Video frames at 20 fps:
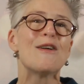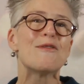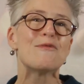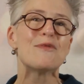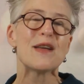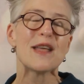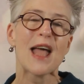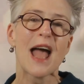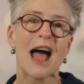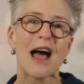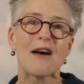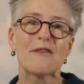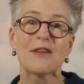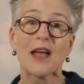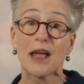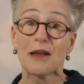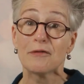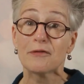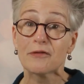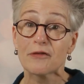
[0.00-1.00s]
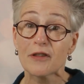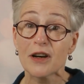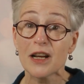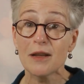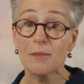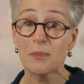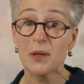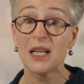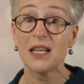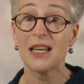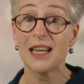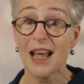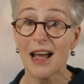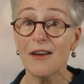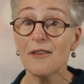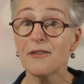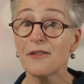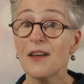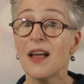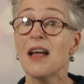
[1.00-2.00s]
we have a free
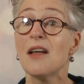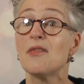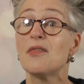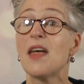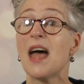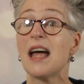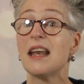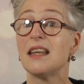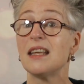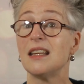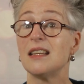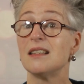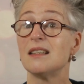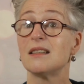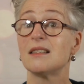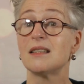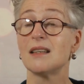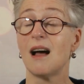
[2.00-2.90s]
PDF that is,